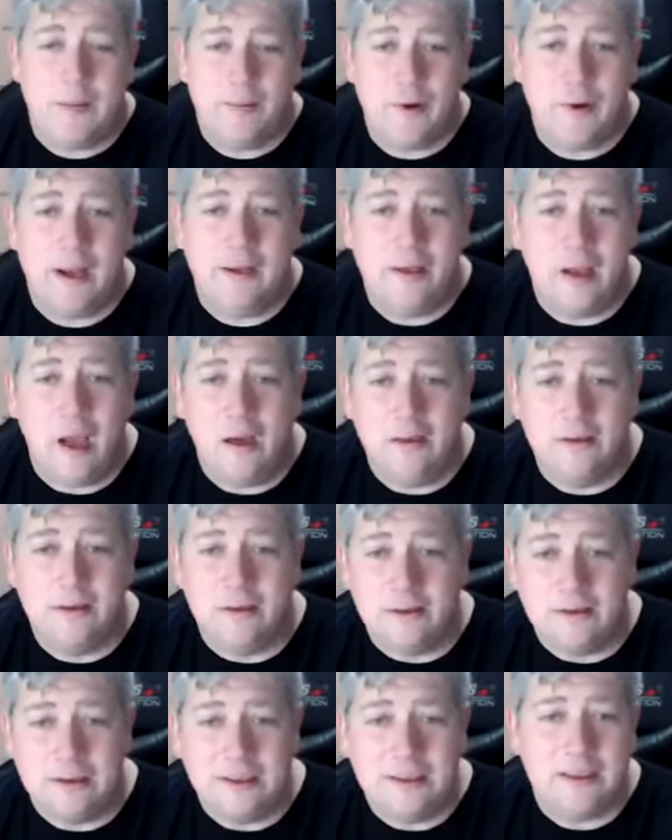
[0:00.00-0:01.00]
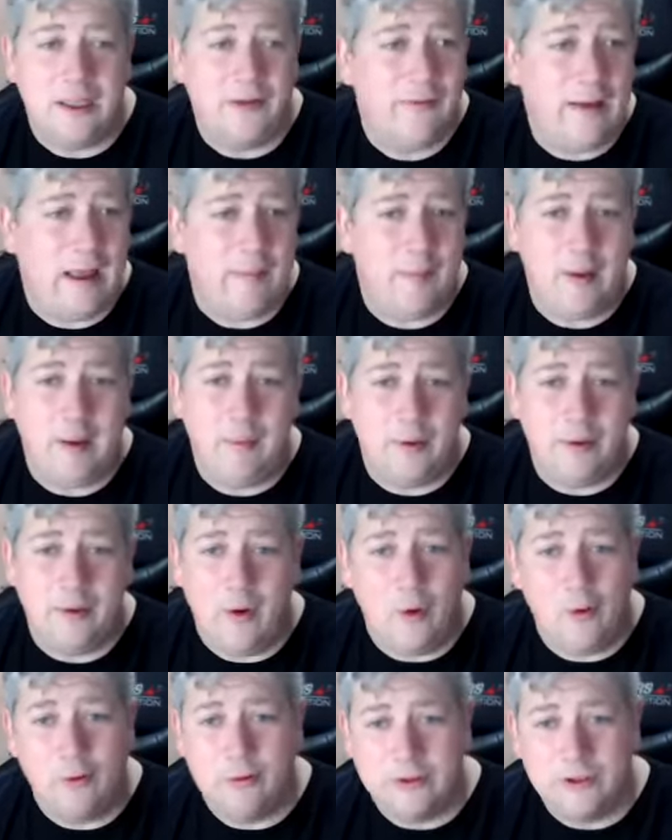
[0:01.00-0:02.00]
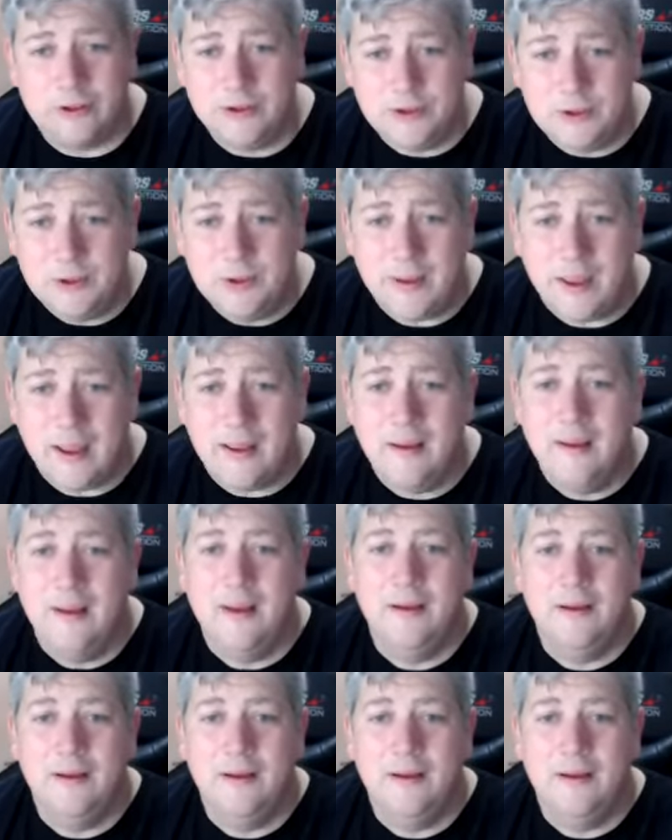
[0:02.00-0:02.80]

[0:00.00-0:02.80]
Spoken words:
to pray in tongues and see stuff happening, but not all Christians do that.